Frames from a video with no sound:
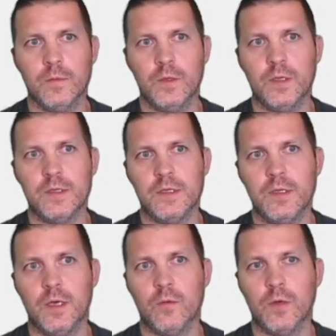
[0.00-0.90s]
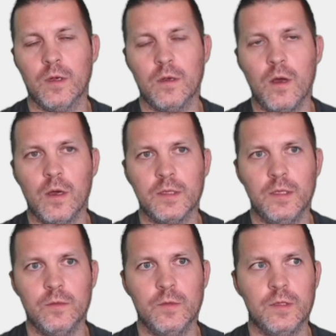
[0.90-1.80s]
you can see that we're logged
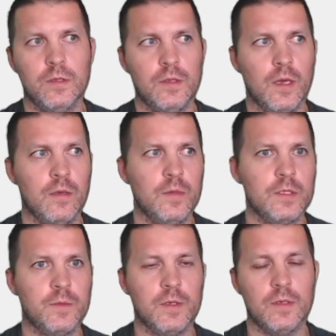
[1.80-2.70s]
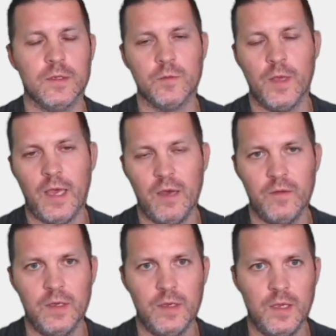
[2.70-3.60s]
in with anonymous because we
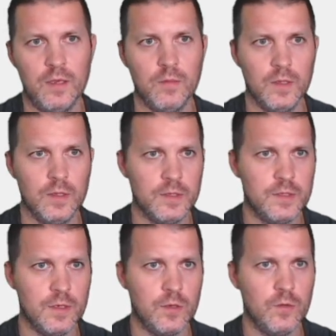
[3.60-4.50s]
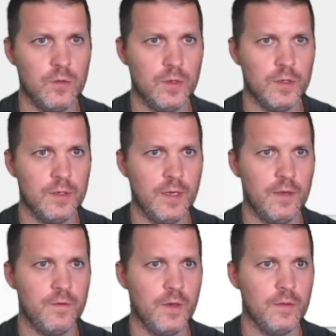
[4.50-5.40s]
haven't enabled a secure
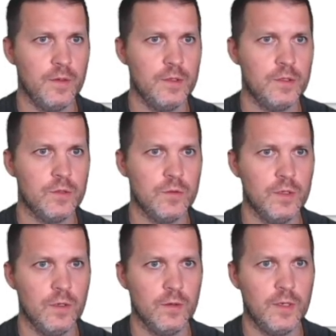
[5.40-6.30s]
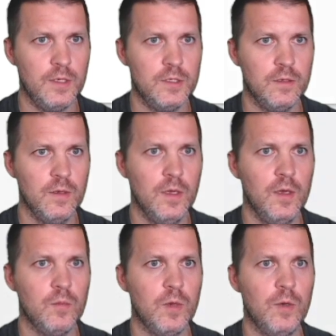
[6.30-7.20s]
NiFi registry location.
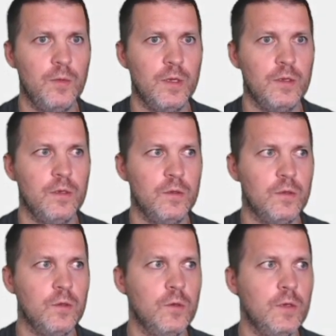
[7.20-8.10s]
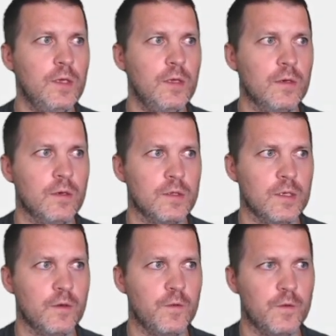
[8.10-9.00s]
But what we're gonna do here as
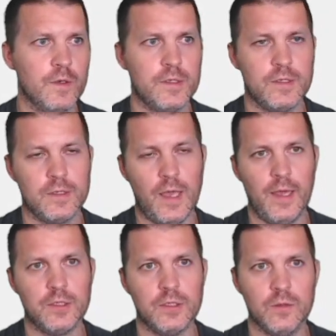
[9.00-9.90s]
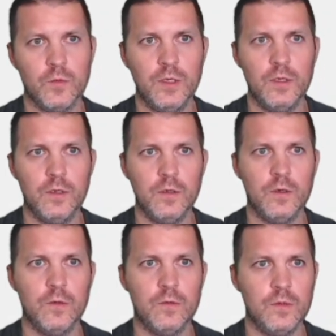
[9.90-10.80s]
our first action, we're gonna
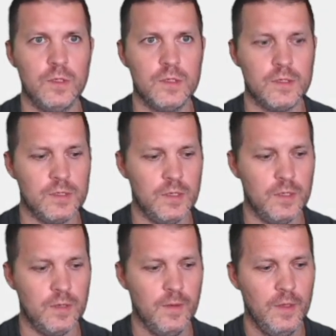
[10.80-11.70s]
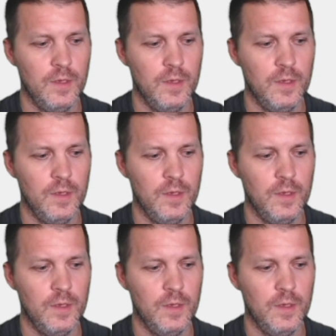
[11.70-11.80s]
go to this uh,